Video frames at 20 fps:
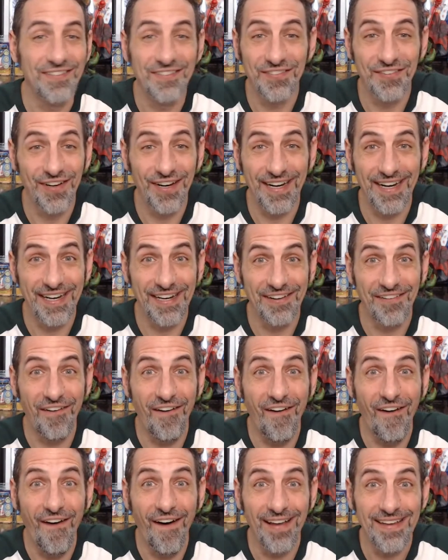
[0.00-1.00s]
Freaking
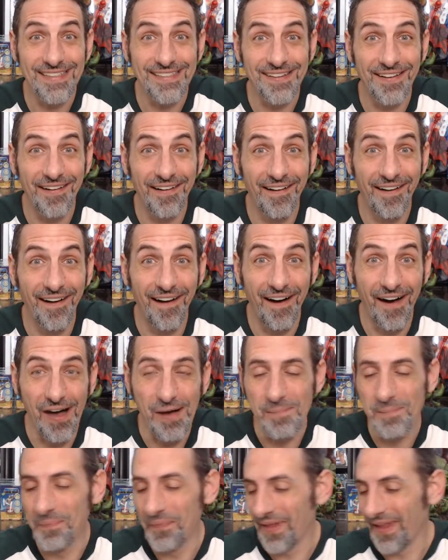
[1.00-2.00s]

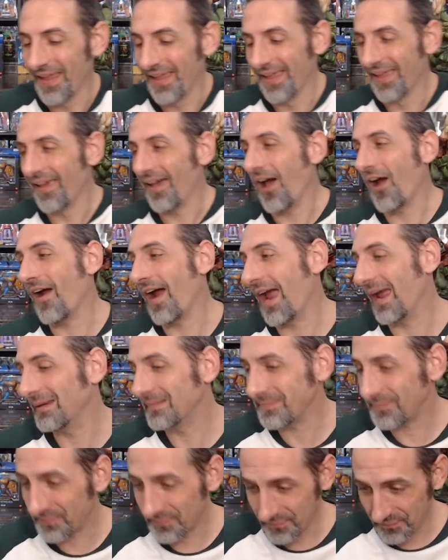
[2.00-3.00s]
awesome. All right.
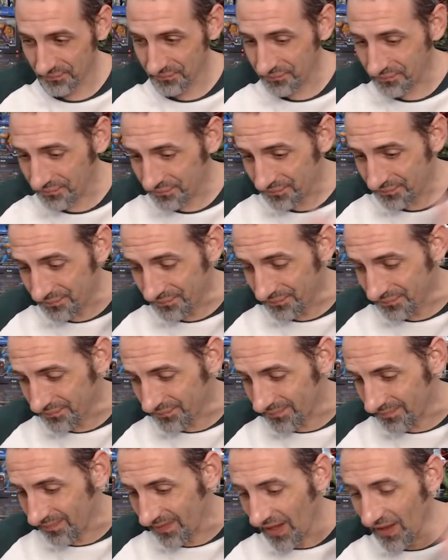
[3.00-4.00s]

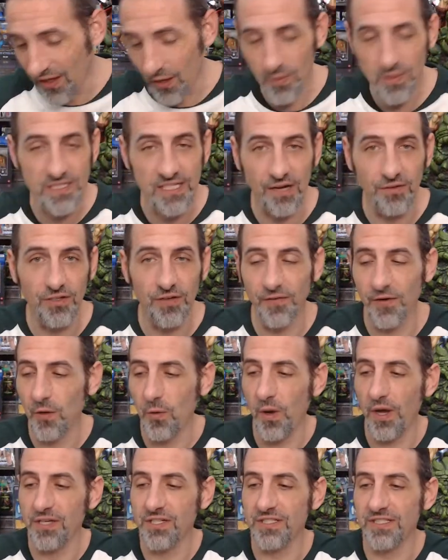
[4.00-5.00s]
There were several different
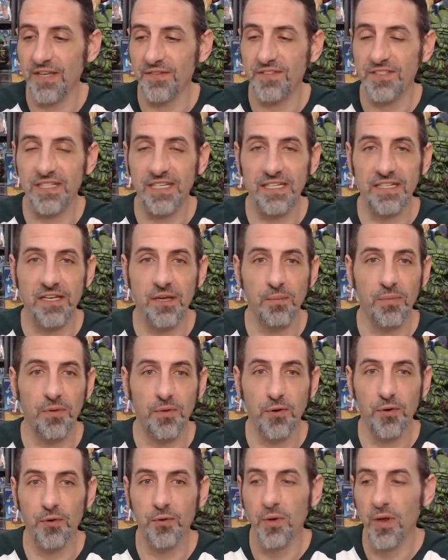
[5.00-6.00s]
questions I've seen come
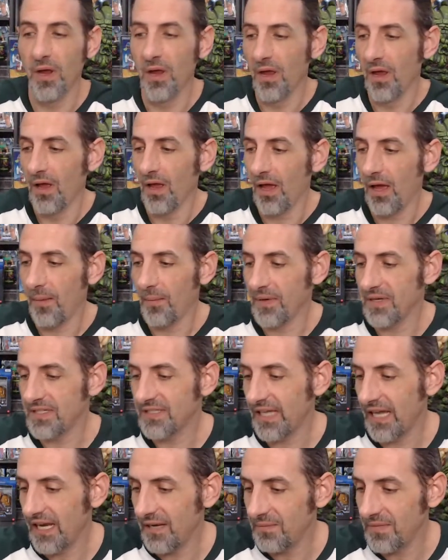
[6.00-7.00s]
through. I'm going to
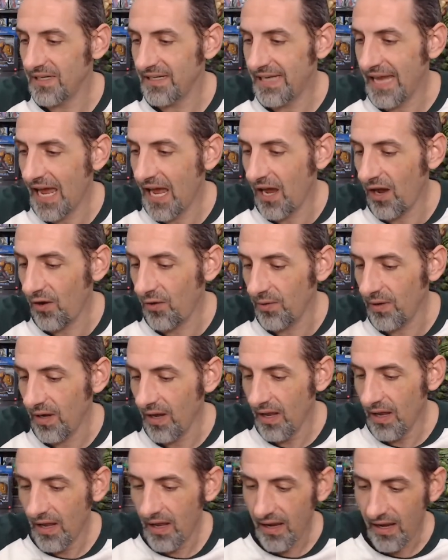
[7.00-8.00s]
set him
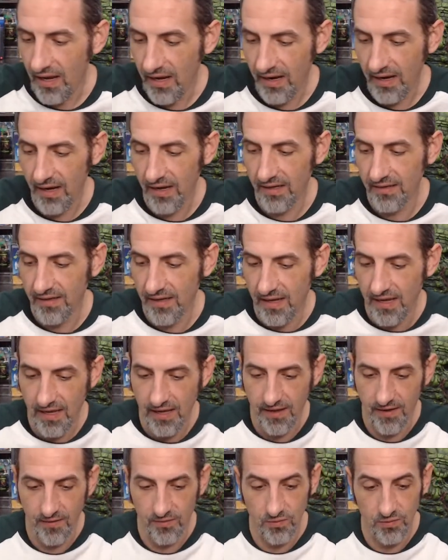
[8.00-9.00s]
down, and
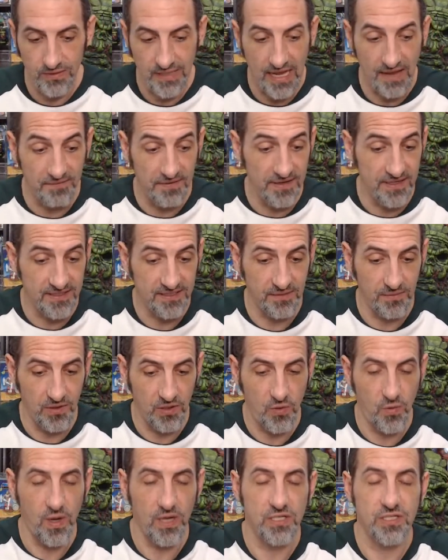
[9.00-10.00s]
we'll dive into some of the
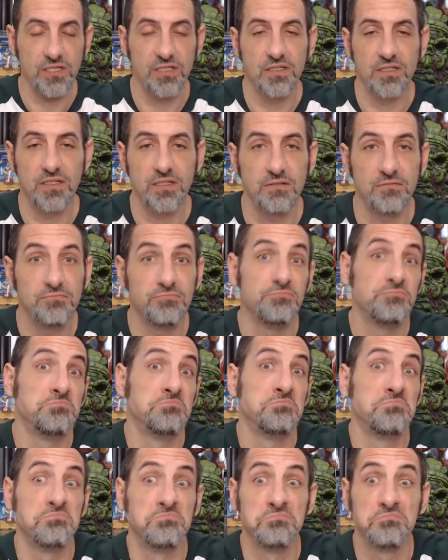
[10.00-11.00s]
questions and
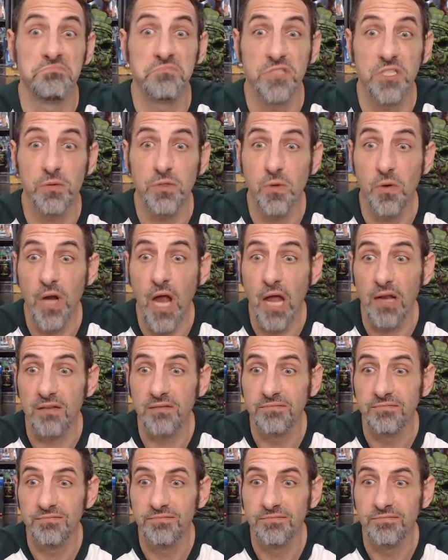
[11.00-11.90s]
see what's going